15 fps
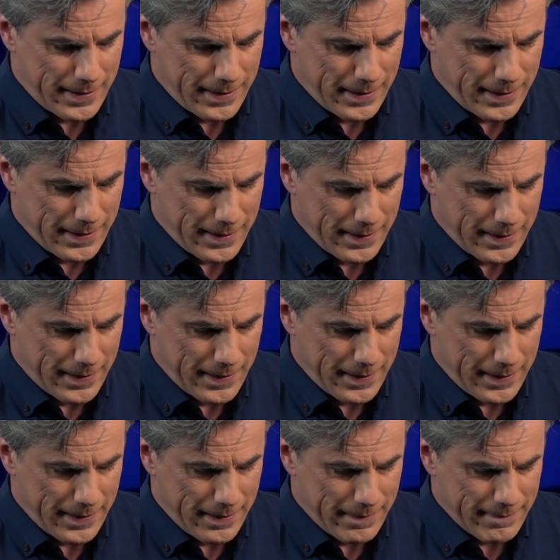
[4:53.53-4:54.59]

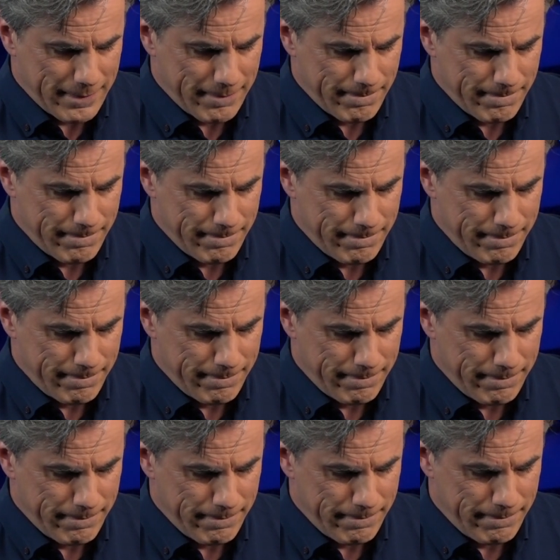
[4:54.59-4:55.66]

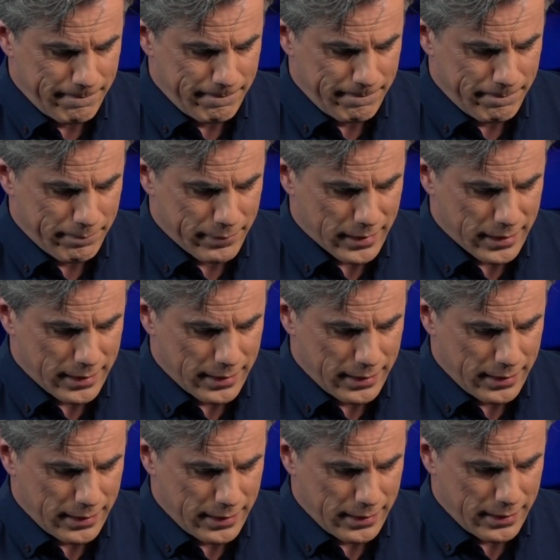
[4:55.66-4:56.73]

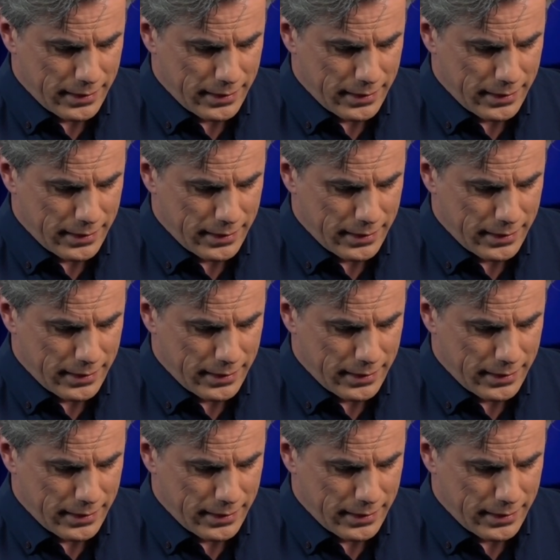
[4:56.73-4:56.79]
No one is speaking in this clip.